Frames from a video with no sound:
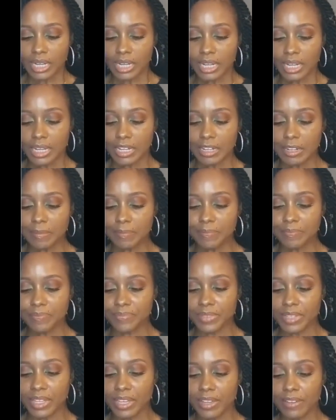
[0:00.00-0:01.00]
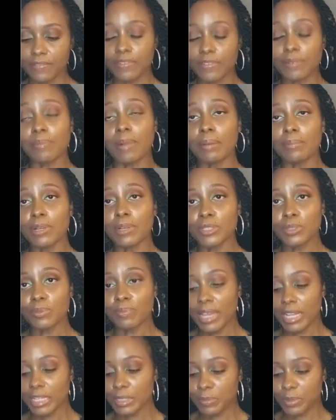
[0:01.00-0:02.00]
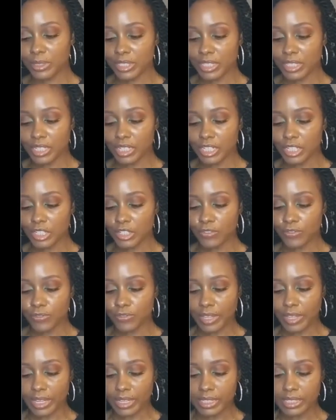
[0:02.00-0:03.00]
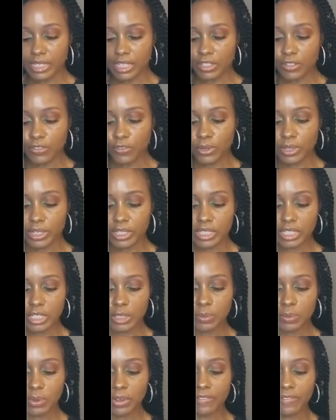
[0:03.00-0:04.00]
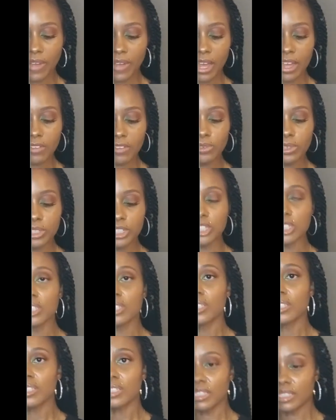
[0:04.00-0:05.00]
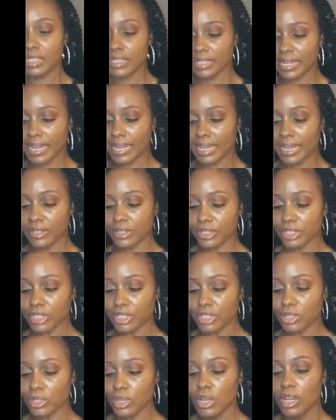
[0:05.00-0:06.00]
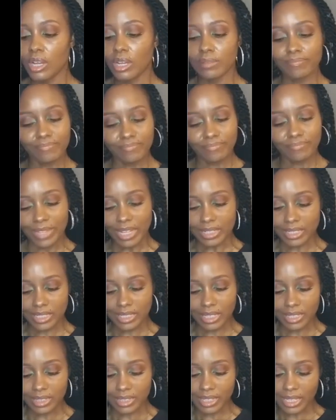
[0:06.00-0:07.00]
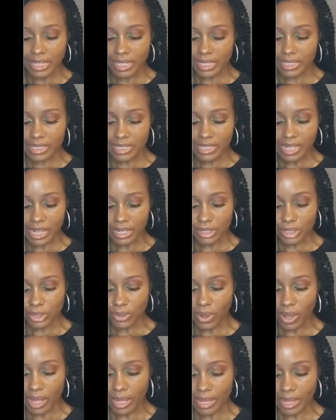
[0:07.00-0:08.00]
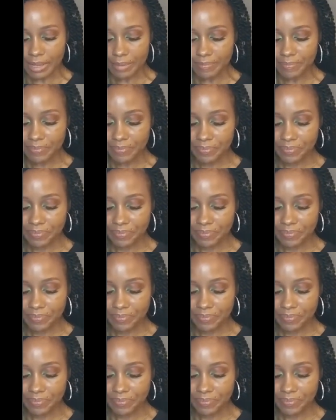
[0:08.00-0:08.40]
And for my muscle mass percentage, it says 46.5, which is standard. That's a good thing. It's not too high.